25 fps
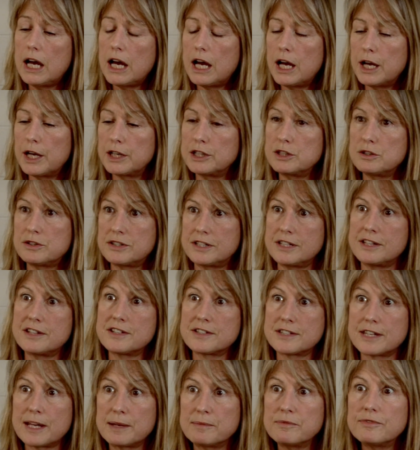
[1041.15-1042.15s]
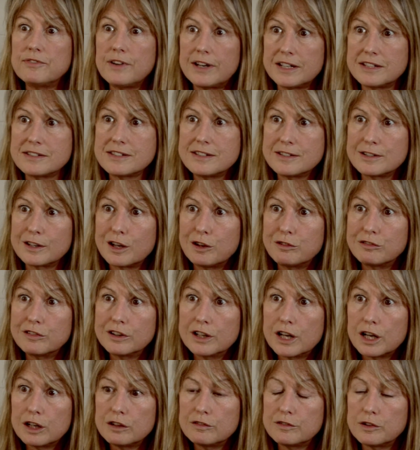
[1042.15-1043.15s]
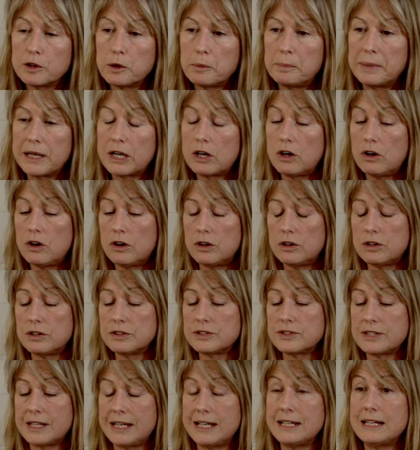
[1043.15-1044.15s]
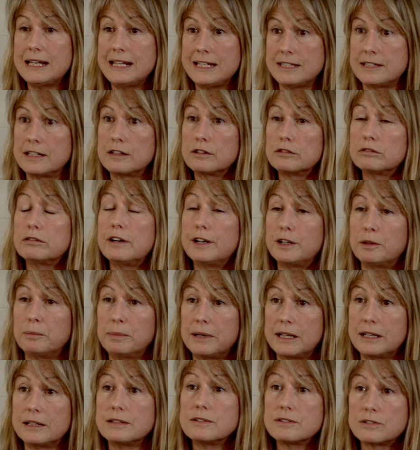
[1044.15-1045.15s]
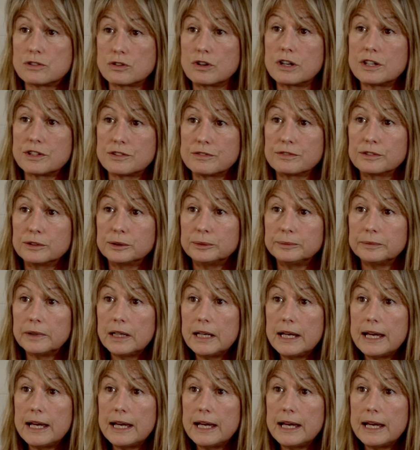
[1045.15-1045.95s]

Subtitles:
you see the same faces over and over, because it is incredibly stressful.